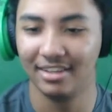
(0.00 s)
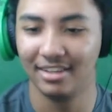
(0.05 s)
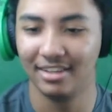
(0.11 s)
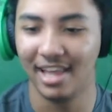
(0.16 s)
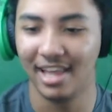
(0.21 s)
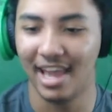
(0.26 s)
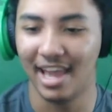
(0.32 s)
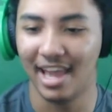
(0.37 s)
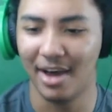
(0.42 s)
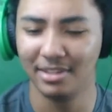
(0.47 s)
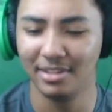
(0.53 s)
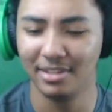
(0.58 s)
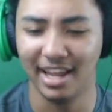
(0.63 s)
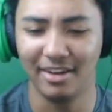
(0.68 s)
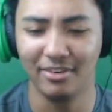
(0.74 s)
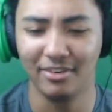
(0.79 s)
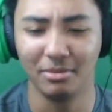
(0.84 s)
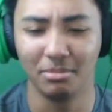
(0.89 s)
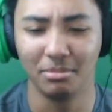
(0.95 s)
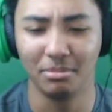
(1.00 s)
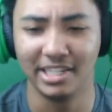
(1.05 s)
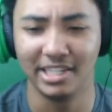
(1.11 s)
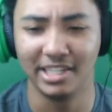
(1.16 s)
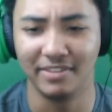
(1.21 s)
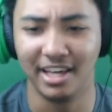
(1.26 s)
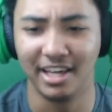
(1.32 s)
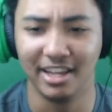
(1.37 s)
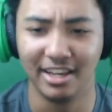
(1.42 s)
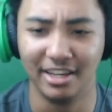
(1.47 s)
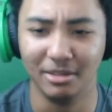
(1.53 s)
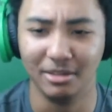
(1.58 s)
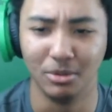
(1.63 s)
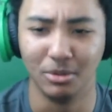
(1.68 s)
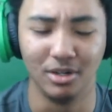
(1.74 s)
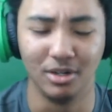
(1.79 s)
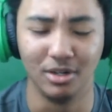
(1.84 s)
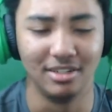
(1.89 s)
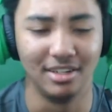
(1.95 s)
Yeah, I don't think anyone plays vanilla
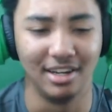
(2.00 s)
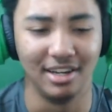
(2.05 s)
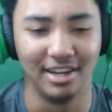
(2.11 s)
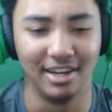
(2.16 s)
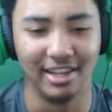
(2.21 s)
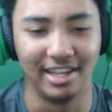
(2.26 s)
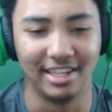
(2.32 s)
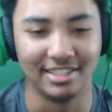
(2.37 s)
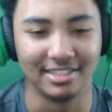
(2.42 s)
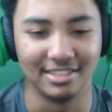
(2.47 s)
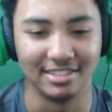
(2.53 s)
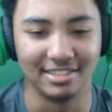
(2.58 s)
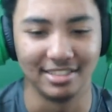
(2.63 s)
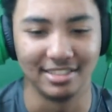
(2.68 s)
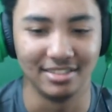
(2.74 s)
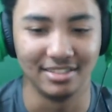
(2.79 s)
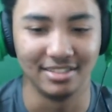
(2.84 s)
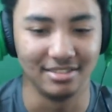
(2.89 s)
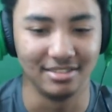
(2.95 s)
anymore. That's just a